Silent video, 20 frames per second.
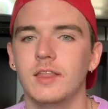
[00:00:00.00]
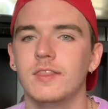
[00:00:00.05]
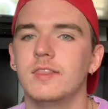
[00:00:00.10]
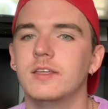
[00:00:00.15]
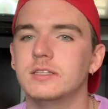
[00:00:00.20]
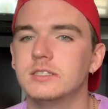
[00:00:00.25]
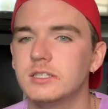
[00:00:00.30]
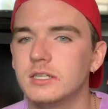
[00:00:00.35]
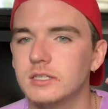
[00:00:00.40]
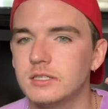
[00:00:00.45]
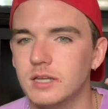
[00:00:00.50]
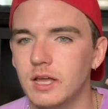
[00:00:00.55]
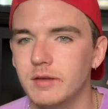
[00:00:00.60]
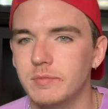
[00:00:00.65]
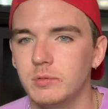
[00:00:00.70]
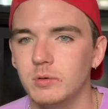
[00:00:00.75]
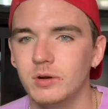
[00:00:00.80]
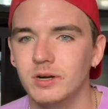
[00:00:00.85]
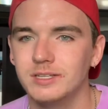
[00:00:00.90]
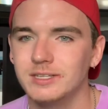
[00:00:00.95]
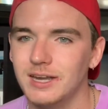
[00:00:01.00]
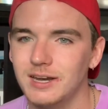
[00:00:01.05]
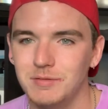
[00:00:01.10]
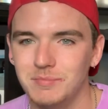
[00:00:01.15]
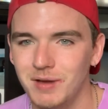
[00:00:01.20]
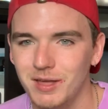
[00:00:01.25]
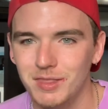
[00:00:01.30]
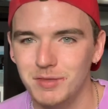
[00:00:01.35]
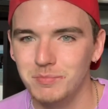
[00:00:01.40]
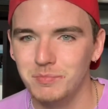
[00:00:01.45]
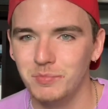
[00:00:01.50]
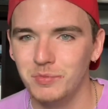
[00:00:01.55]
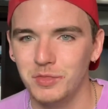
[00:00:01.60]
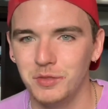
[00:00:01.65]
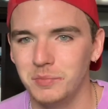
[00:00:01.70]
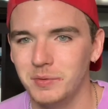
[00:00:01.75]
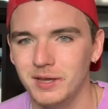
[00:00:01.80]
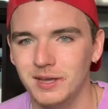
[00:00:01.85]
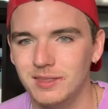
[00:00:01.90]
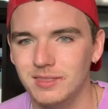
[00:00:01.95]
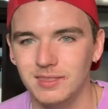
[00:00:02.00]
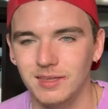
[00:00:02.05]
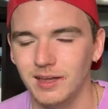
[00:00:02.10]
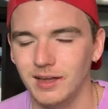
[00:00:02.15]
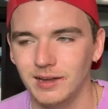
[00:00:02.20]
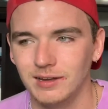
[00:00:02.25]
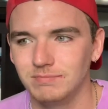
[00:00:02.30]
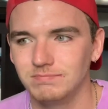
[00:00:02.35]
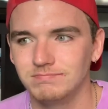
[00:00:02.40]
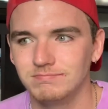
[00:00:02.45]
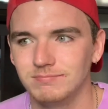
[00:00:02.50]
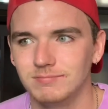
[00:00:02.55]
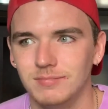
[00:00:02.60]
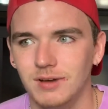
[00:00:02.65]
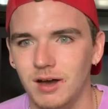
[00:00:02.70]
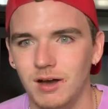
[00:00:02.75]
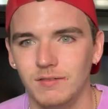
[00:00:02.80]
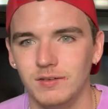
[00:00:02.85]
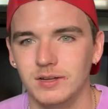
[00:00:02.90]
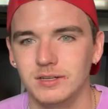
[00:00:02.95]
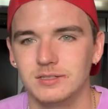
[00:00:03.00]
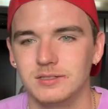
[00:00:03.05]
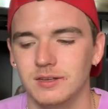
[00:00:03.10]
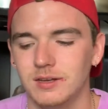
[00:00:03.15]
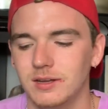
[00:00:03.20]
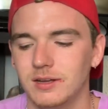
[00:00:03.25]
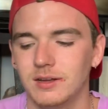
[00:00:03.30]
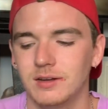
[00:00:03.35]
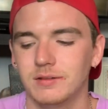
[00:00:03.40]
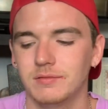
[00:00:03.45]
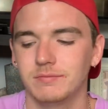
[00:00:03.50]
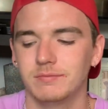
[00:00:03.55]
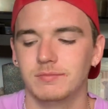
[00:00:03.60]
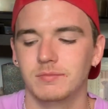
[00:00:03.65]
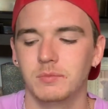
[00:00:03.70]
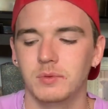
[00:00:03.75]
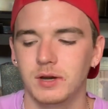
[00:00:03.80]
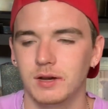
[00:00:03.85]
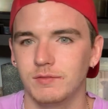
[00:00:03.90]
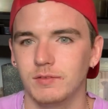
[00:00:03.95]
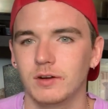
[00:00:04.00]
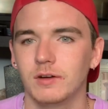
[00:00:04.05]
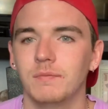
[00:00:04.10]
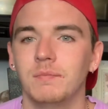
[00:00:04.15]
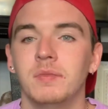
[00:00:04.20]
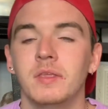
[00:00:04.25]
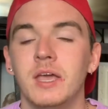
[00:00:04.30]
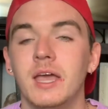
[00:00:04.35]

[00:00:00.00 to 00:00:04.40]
This is a sample, because I didn't buy the big thing. Obviously, whatever.